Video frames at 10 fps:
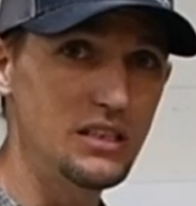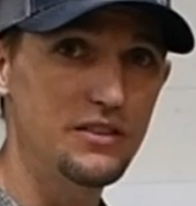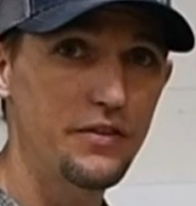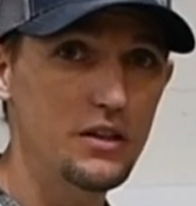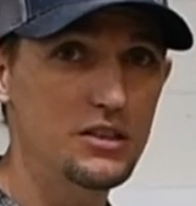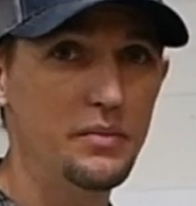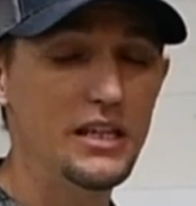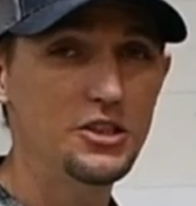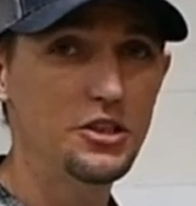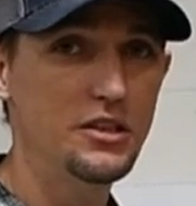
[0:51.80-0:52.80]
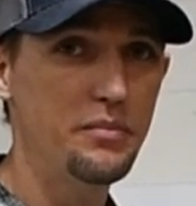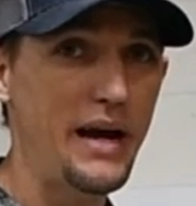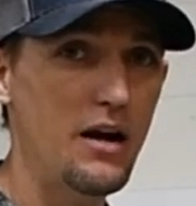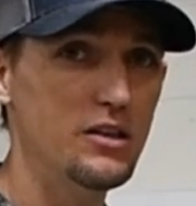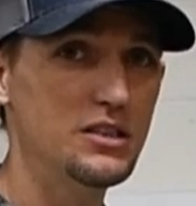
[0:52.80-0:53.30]
things first, make sure your
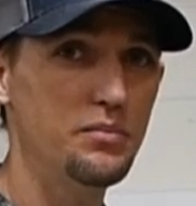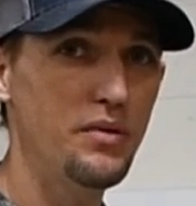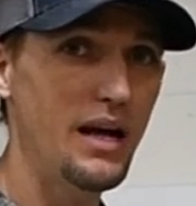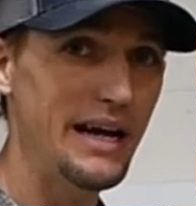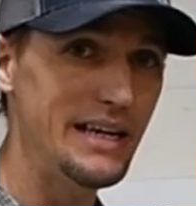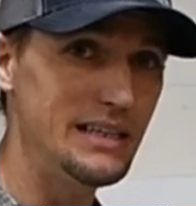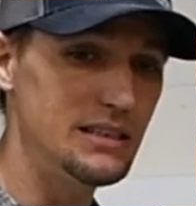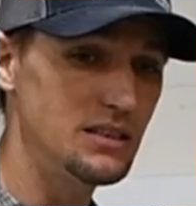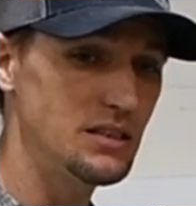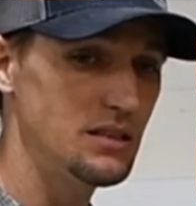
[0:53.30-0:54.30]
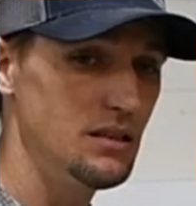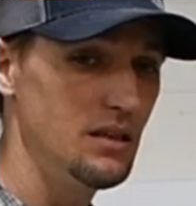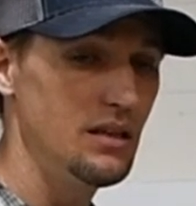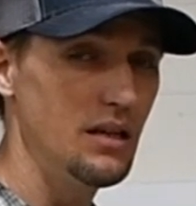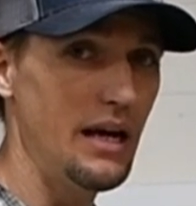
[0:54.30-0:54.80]
power supply is
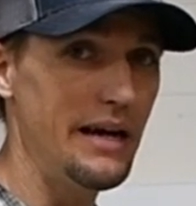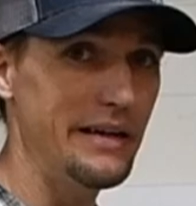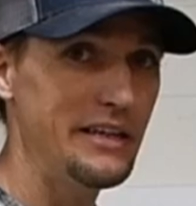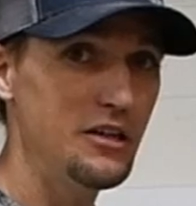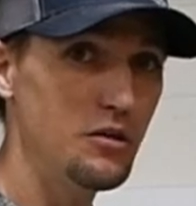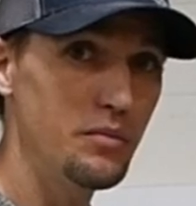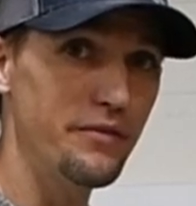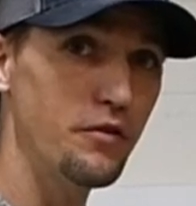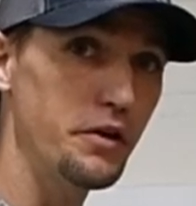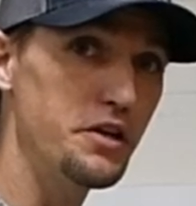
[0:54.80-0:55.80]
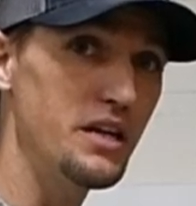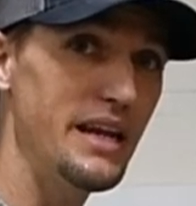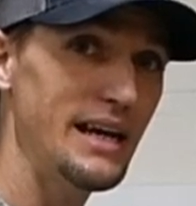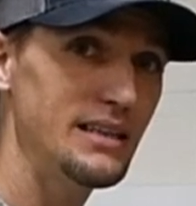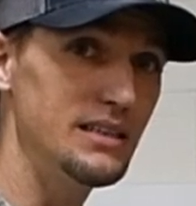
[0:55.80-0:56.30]
uh, killed before you
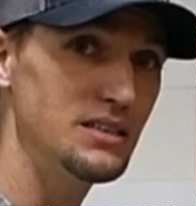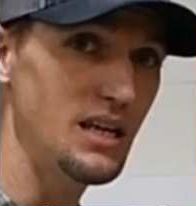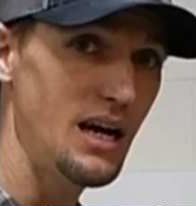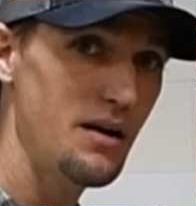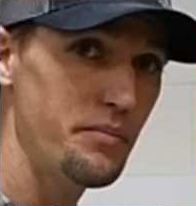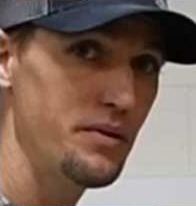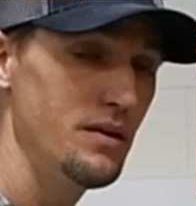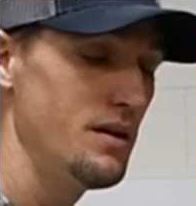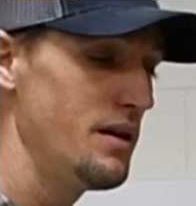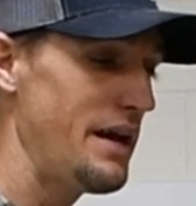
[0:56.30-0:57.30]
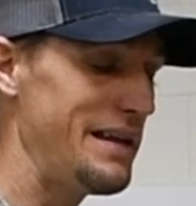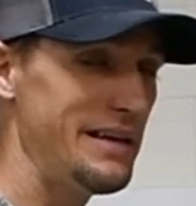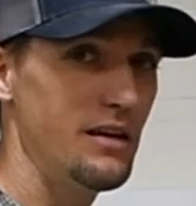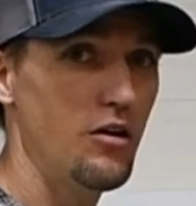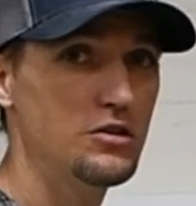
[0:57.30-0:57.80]
connect this up and
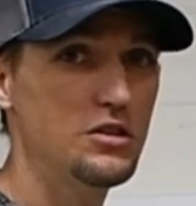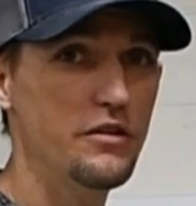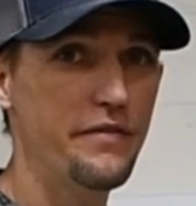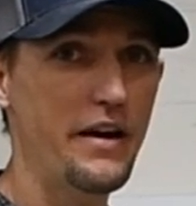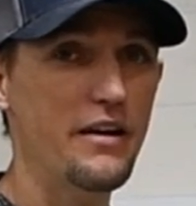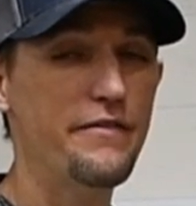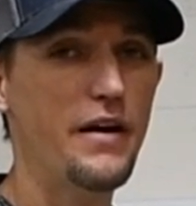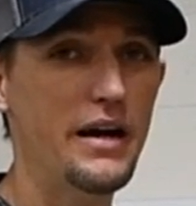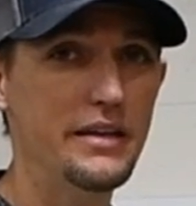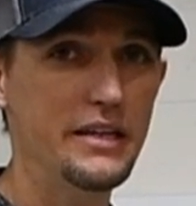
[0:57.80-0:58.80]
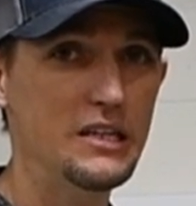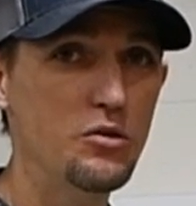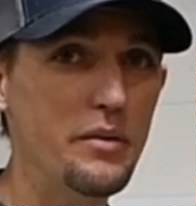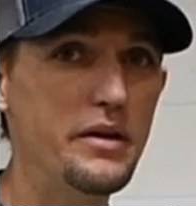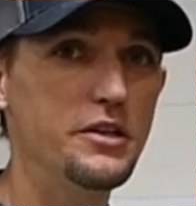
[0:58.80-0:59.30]
then also verify the
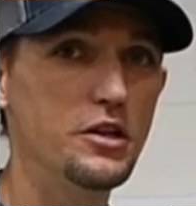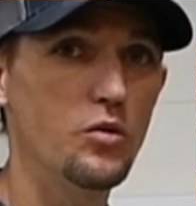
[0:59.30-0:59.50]
equipment you're